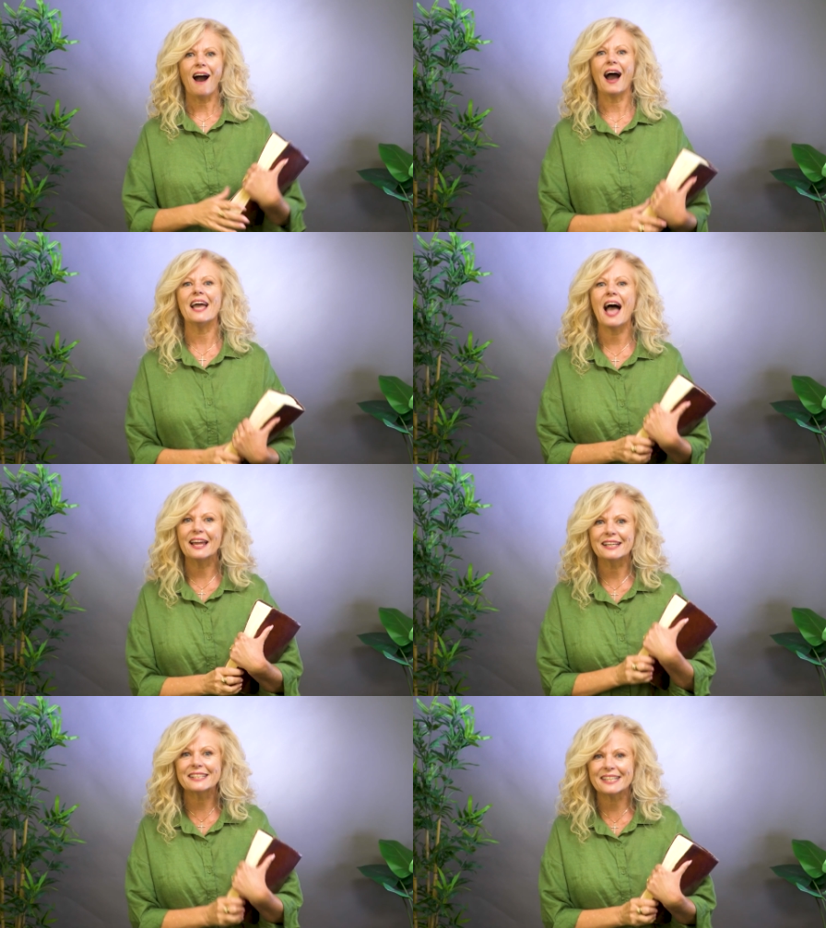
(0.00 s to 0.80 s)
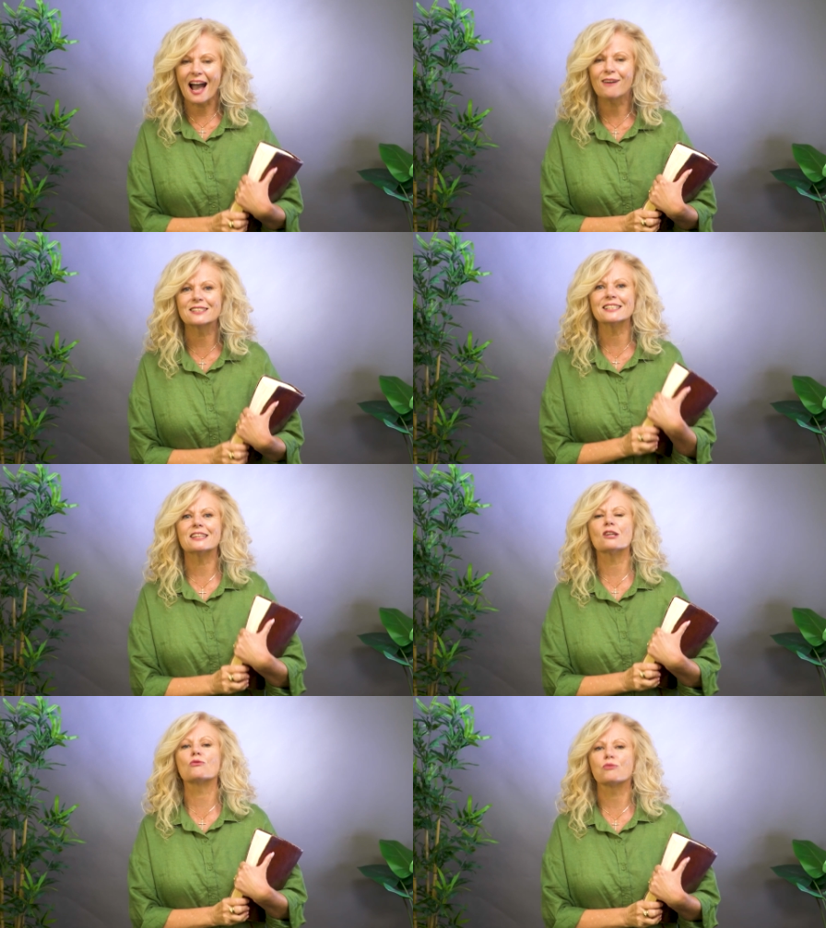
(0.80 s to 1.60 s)
I had
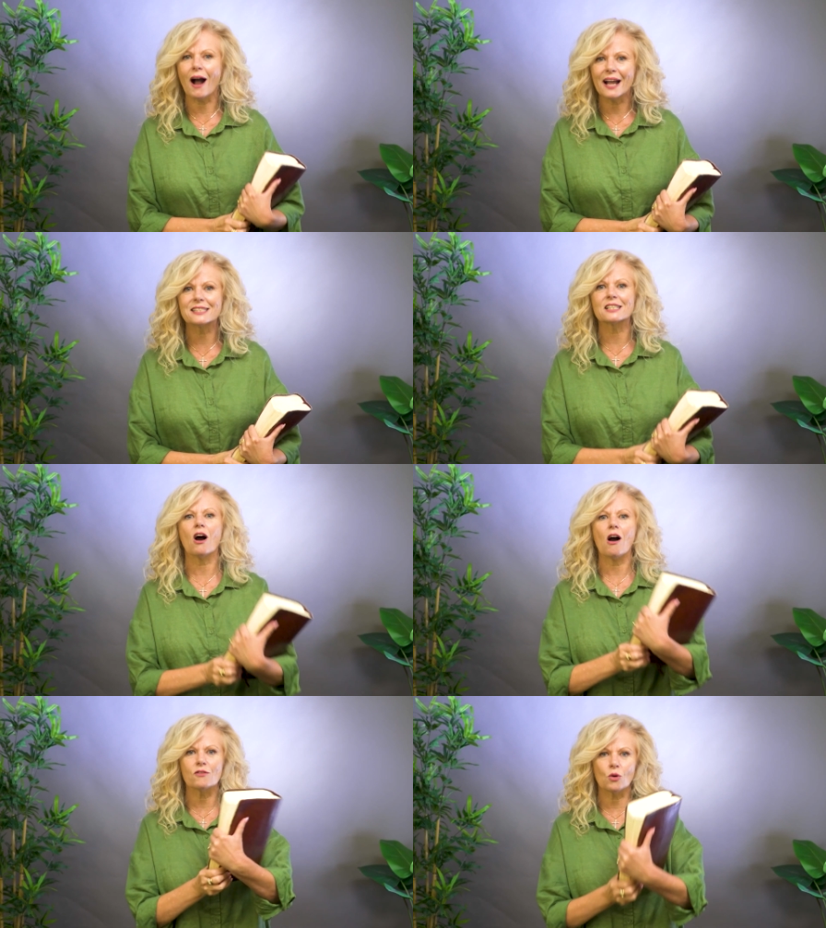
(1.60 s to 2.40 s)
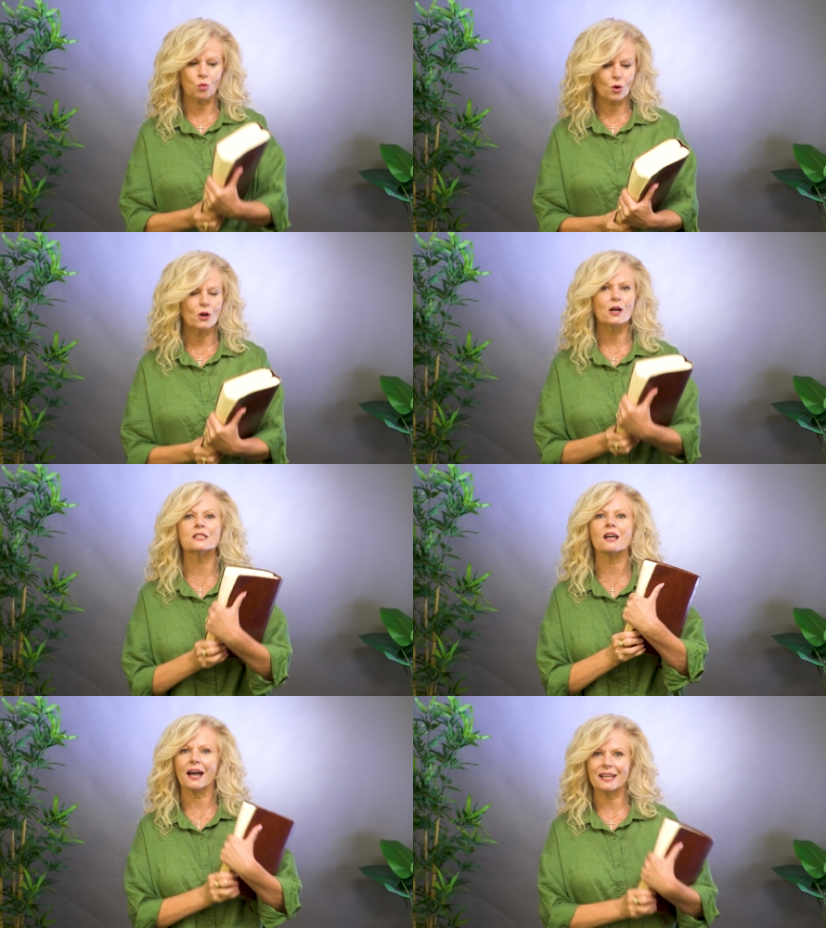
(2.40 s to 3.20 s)
encountered the writer of the
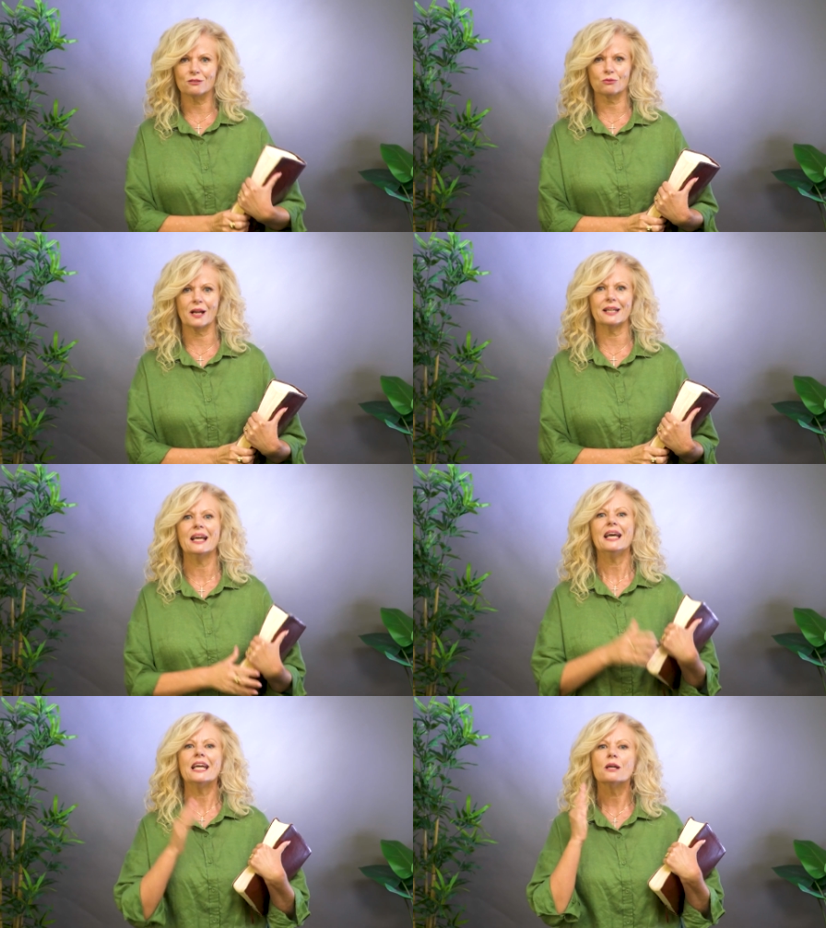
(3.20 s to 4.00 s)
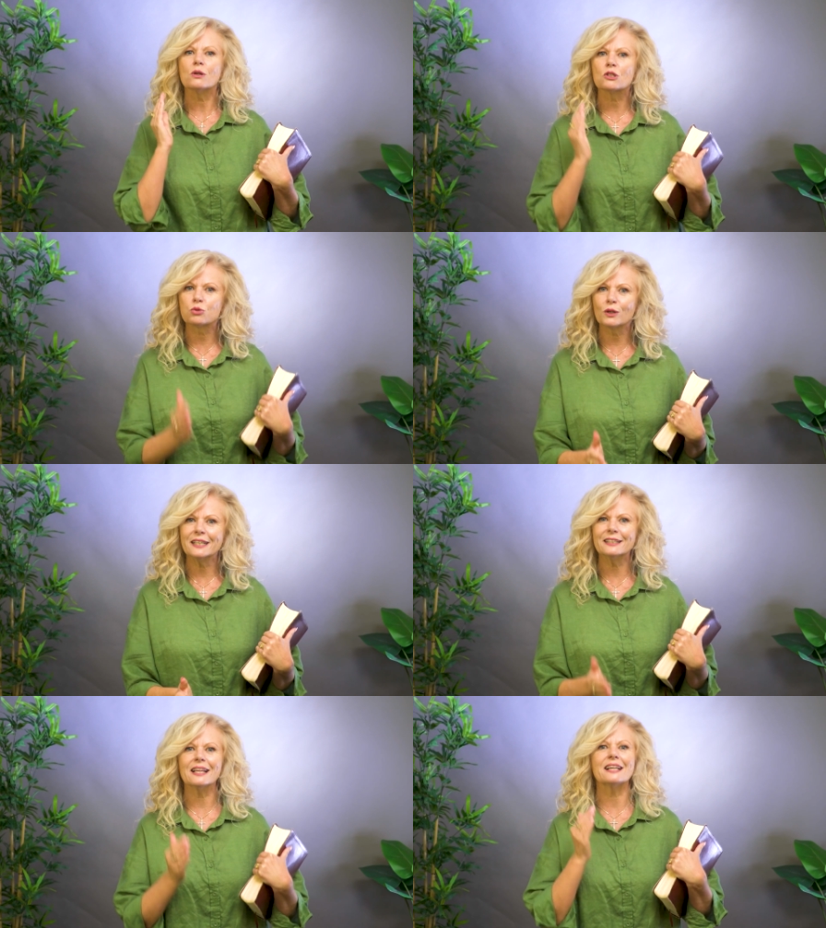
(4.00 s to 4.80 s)
words I had read. He was
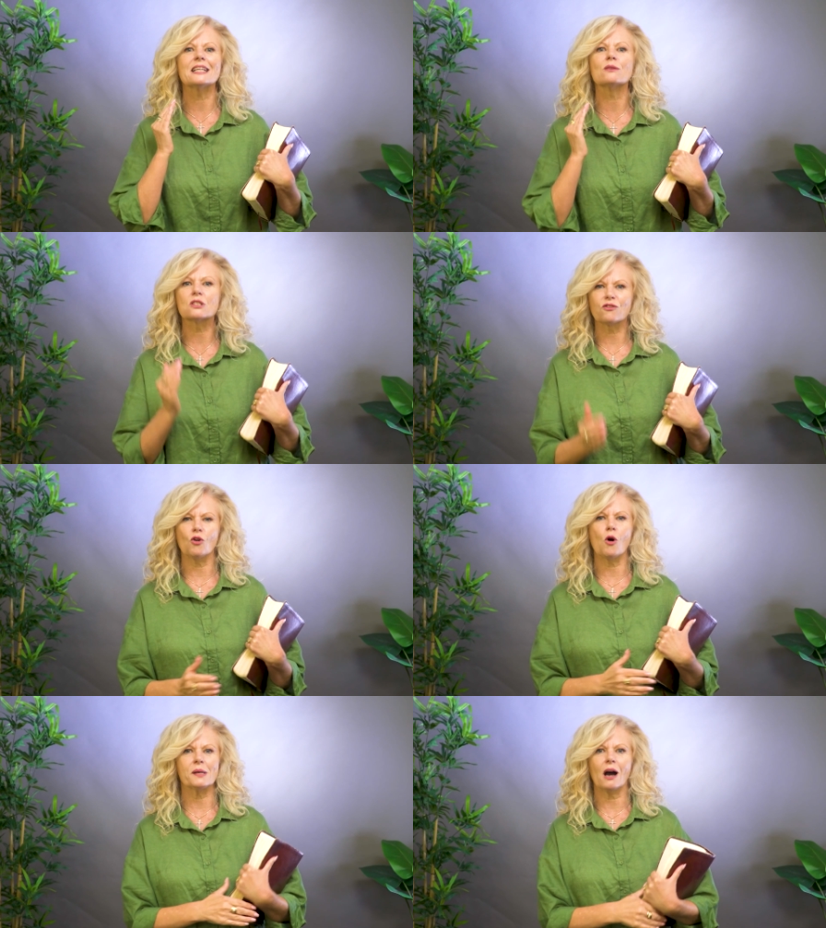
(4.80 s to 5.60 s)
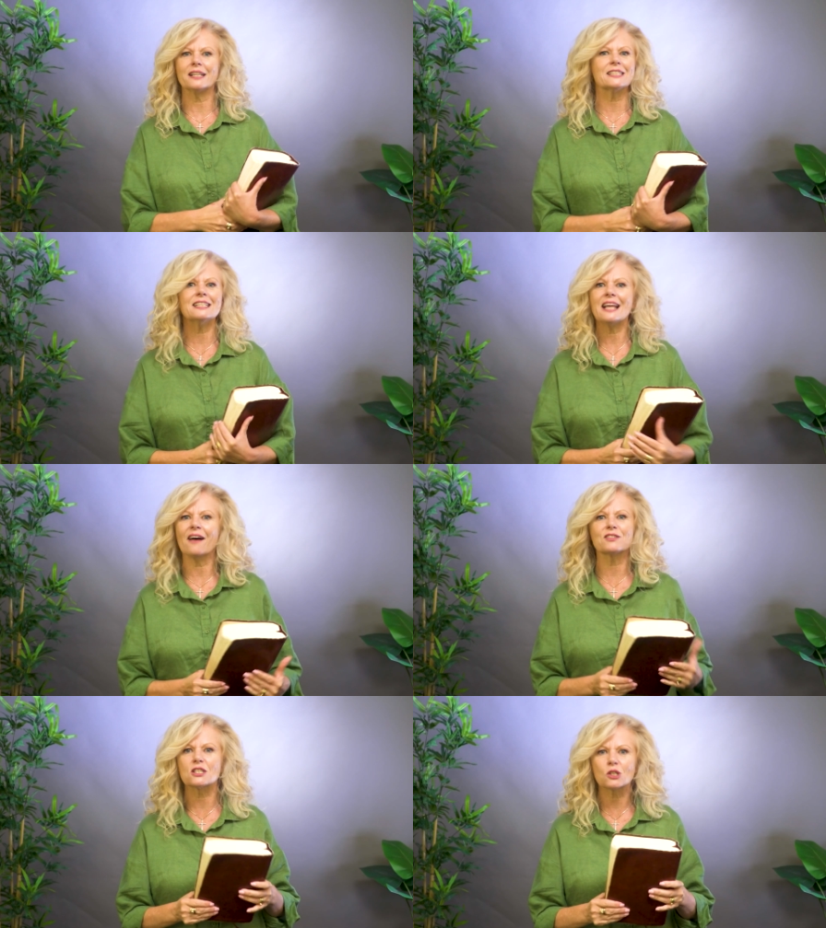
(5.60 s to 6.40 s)
real and he was for me. I didn't
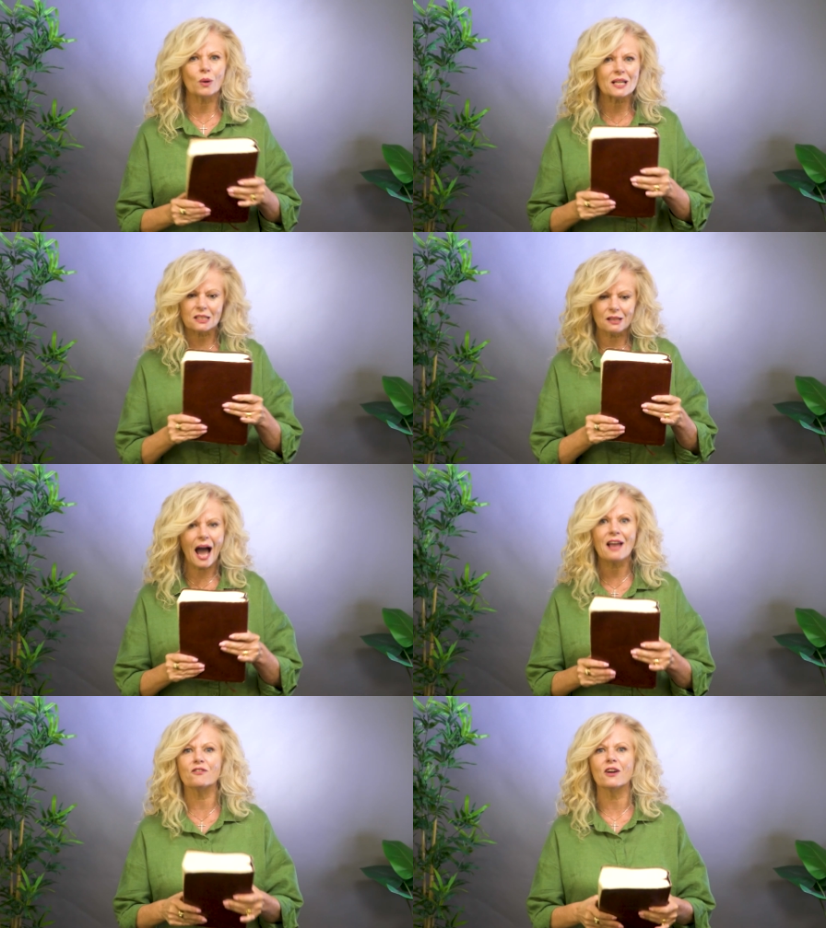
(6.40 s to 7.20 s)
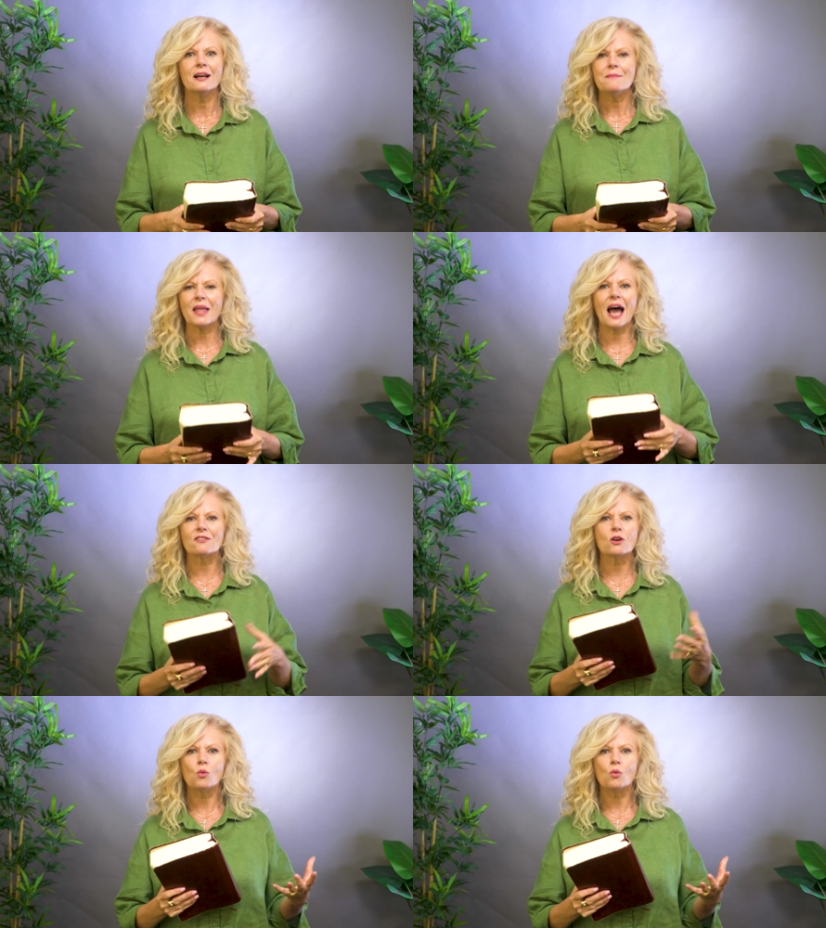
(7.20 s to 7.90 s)
have to squeeze life out of the